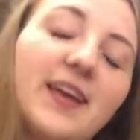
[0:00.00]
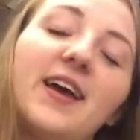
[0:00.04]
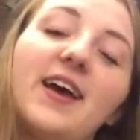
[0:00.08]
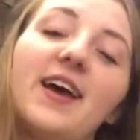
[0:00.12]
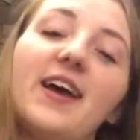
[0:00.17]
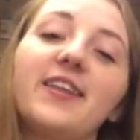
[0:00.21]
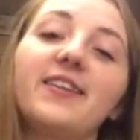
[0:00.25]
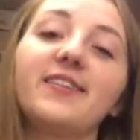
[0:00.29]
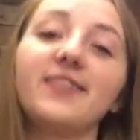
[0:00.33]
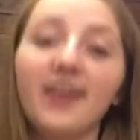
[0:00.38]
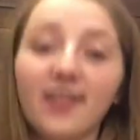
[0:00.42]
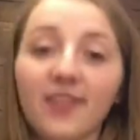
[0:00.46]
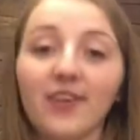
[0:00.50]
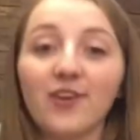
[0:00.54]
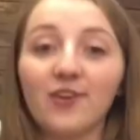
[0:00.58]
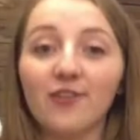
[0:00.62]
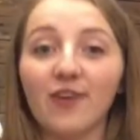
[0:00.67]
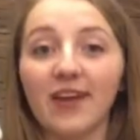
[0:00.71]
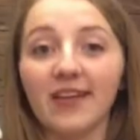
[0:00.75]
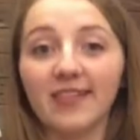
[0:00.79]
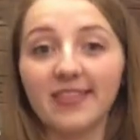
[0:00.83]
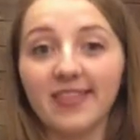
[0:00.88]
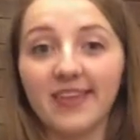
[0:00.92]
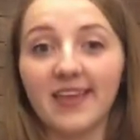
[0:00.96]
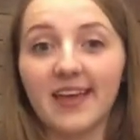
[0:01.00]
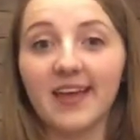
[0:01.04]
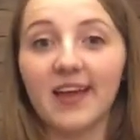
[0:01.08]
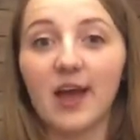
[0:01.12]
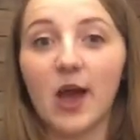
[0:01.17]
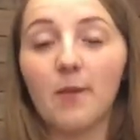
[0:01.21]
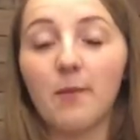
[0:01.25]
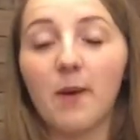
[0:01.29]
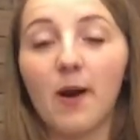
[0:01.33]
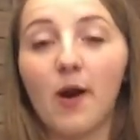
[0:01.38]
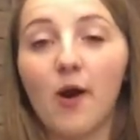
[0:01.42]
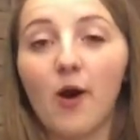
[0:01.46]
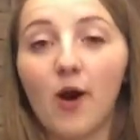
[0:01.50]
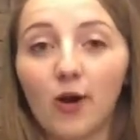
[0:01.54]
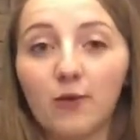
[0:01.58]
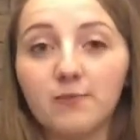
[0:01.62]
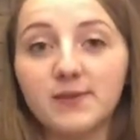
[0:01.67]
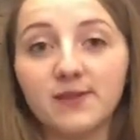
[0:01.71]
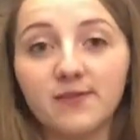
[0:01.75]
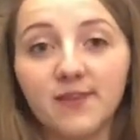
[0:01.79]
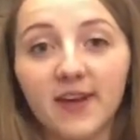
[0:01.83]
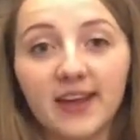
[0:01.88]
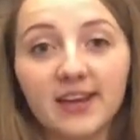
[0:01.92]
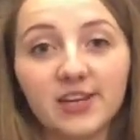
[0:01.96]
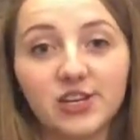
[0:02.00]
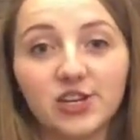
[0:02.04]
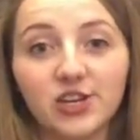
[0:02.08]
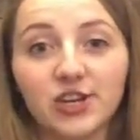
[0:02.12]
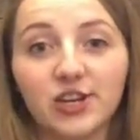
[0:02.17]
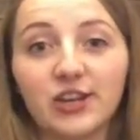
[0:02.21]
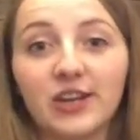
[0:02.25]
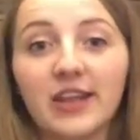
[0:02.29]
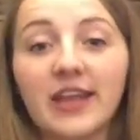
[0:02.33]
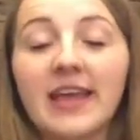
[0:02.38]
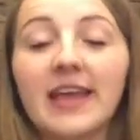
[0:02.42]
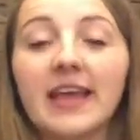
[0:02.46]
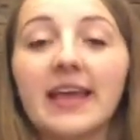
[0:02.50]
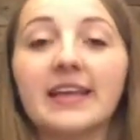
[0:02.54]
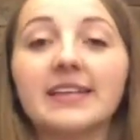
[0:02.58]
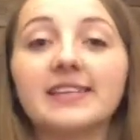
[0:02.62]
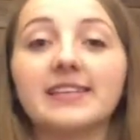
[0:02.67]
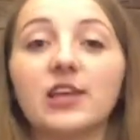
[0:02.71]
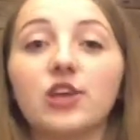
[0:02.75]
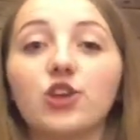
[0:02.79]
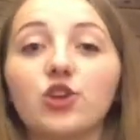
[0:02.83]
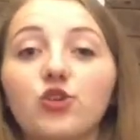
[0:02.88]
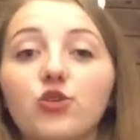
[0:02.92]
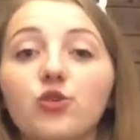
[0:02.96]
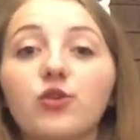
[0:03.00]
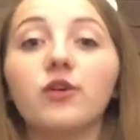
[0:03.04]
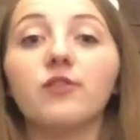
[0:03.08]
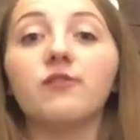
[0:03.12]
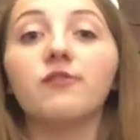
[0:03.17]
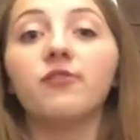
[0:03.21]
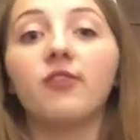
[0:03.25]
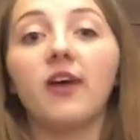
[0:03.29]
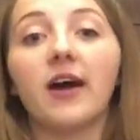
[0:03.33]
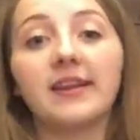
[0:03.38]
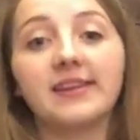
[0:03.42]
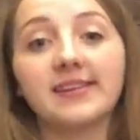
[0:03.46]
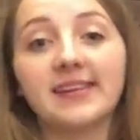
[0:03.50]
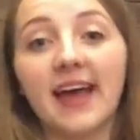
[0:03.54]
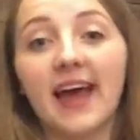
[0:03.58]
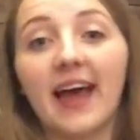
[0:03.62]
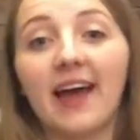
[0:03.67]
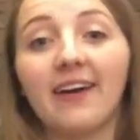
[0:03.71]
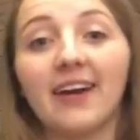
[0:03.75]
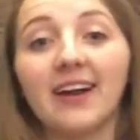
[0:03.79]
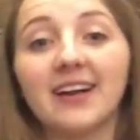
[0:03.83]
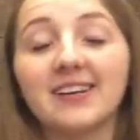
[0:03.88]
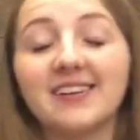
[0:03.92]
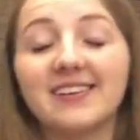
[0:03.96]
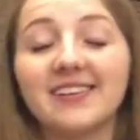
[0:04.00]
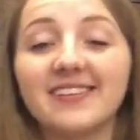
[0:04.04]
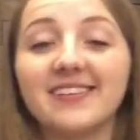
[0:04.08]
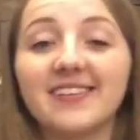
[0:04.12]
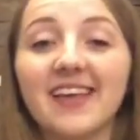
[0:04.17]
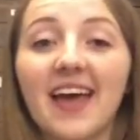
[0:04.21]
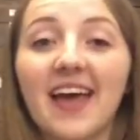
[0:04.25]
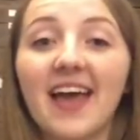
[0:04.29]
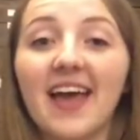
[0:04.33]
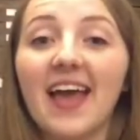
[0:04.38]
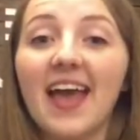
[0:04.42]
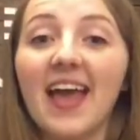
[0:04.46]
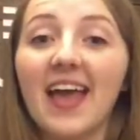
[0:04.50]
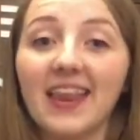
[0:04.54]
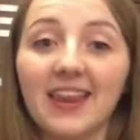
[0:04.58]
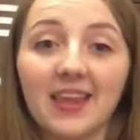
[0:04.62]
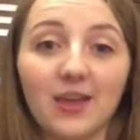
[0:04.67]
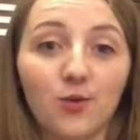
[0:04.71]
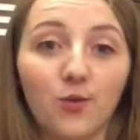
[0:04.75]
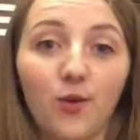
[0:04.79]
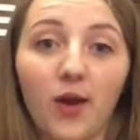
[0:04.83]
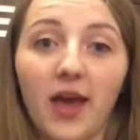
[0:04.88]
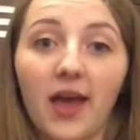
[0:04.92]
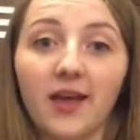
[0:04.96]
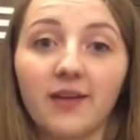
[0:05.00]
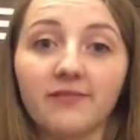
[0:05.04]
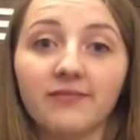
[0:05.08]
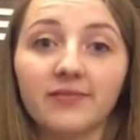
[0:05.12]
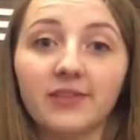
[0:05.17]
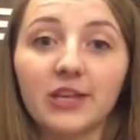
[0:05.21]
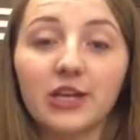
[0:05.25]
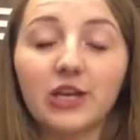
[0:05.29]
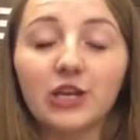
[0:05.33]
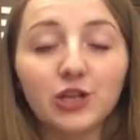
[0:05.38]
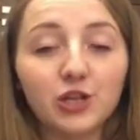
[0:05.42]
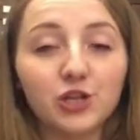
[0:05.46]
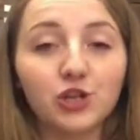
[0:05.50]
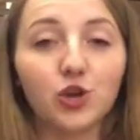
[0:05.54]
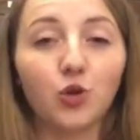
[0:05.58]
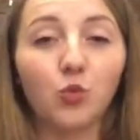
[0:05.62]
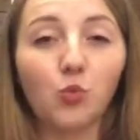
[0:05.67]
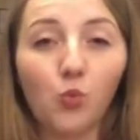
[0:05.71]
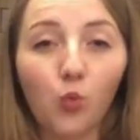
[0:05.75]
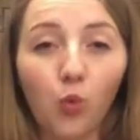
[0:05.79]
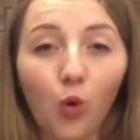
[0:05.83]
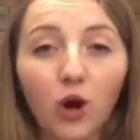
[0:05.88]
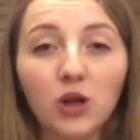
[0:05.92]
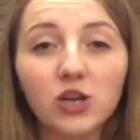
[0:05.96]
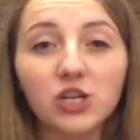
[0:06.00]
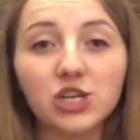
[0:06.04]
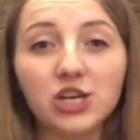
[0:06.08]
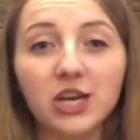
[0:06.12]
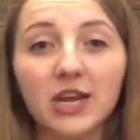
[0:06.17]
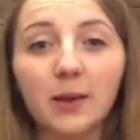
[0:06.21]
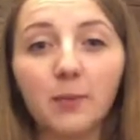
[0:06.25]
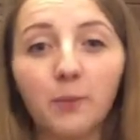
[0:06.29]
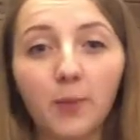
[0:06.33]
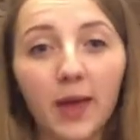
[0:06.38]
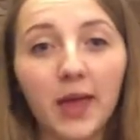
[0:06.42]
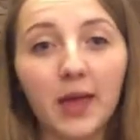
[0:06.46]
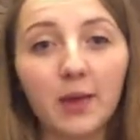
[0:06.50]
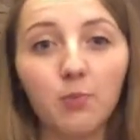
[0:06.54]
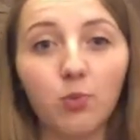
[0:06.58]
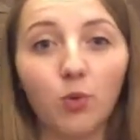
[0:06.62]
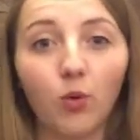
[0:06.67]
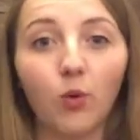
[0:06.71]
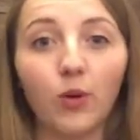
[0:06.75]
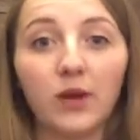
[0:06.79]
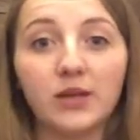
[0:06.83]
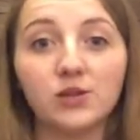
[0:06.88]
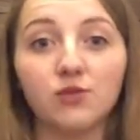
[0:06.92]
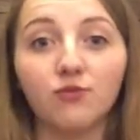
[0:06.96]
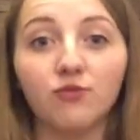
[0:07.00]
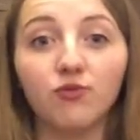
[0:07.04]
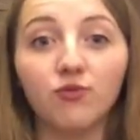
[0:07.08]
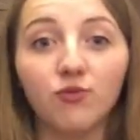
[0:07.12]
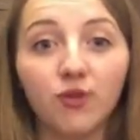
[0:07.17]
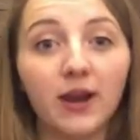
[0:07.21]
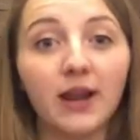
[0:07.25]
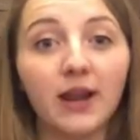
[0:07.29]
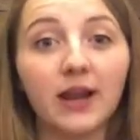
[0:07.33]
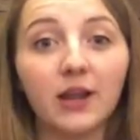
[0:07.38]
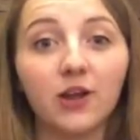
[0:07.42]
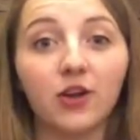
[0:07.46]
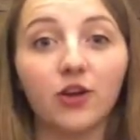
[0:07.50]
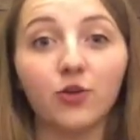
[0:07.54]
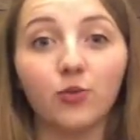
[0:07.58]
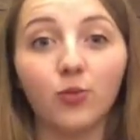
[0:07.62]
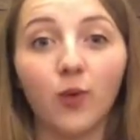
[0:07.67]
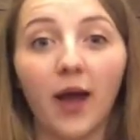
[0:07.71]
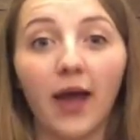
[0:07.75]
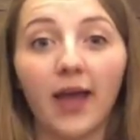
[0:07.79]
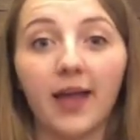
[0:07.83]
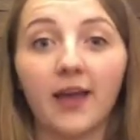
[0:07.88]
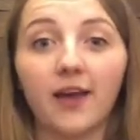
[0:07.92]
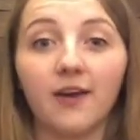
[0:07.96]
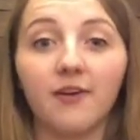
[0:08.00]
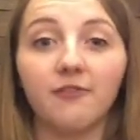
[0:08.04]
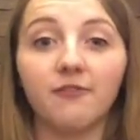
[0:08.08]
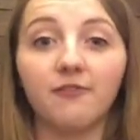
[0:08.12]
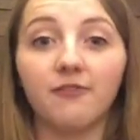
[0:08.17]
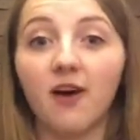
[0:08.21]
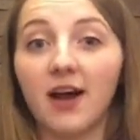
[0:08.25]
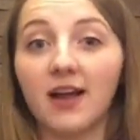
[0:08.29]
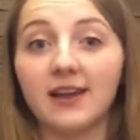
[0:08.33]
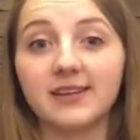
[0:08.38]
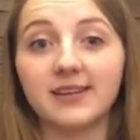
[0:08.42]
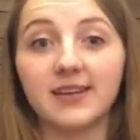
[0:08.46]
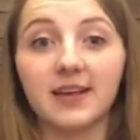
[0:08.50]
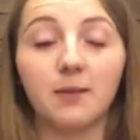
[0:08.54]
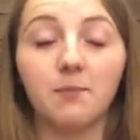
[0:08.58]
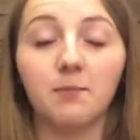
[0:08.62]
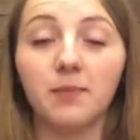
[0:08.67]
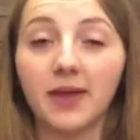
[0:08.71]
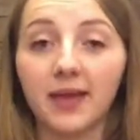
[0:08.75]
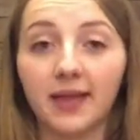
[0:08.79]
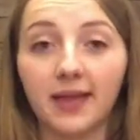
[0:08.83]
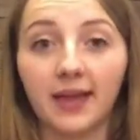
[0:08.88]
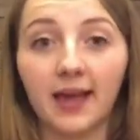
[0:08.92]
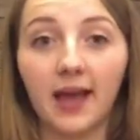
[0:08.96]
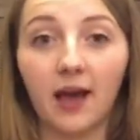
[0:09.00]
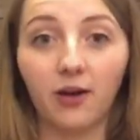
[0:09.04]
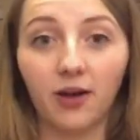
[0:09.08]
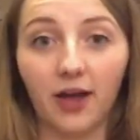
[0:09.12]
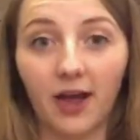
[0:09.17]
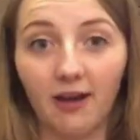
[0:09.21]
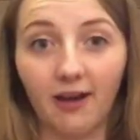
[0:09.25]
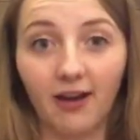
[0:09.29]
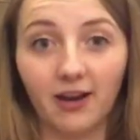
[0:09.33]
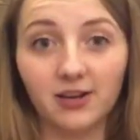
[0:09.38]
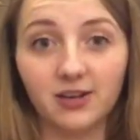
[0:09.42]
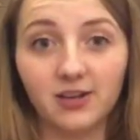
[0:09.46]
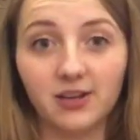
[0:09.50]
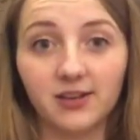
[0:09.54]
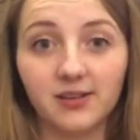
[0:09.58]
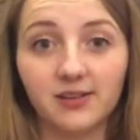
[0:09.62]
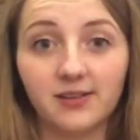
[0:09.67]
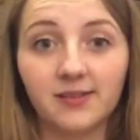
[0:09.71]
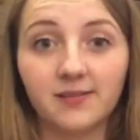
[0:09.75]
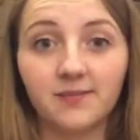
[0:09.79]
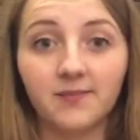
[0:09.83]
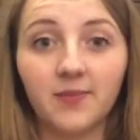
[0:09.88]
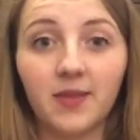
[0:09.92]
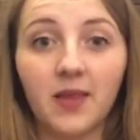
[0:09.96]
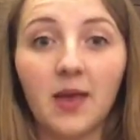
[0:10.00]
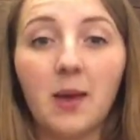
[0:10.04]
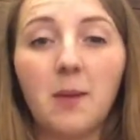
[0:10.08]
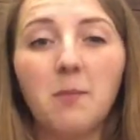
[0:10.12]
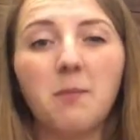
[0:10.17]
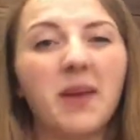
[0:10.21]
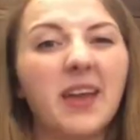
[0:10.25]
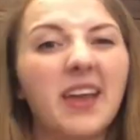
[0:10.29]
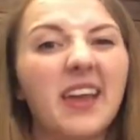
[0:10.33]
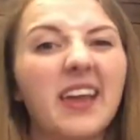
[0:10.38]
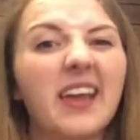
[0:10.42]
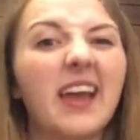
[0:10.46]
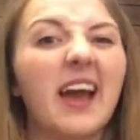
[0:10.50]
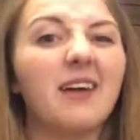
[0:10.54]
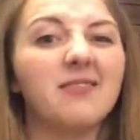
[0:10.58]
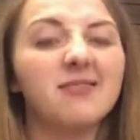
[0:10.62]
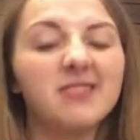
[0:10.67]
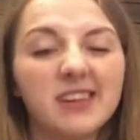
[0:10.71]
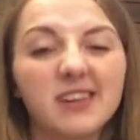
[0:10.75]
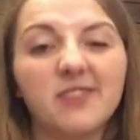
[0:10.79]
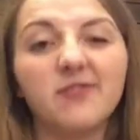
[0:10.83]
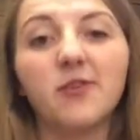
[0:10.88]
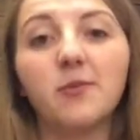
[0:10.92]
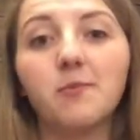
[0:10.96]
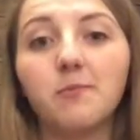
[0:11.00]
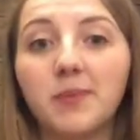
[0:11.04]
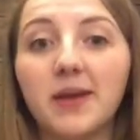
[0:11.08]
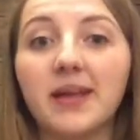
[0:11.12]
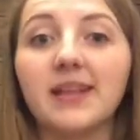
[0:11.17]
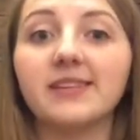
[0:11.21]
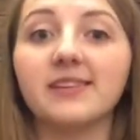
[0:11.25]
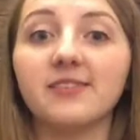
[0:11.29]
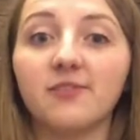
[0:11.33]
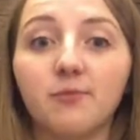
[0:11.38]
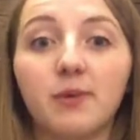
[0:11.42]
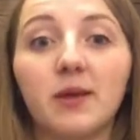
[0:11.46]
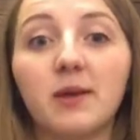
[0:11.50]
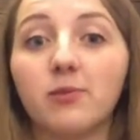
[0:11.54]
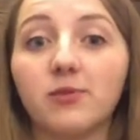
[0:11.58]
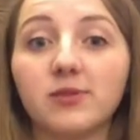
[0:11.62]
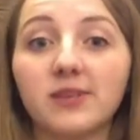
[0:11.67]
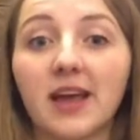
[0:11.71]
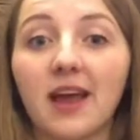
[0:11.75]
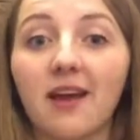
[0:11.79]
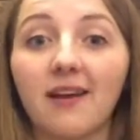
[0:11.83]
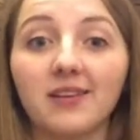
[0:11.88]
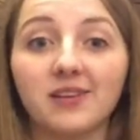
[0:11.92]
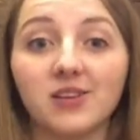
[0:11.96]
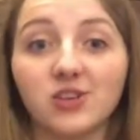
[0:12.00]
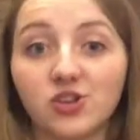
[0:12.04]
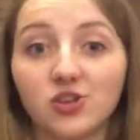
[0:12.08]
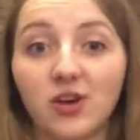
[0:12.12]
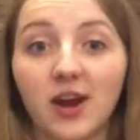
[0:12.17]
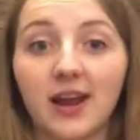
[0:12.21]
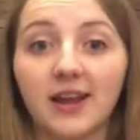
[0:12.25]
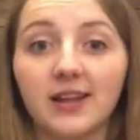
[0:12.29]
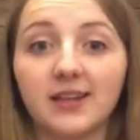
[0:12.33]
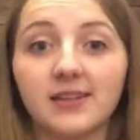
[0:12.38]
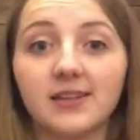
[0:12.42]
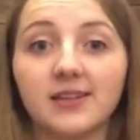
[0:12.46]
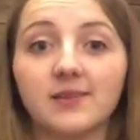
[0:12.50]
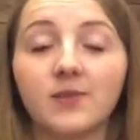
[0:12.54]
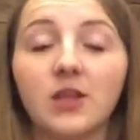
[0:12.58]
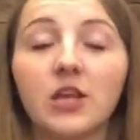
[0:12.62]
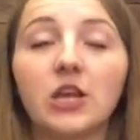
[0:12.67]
Another great thing about observation is that you can find characters anywhere. So watching people is a really good way of finding and picking out characters, picking out different bits of people's character traits.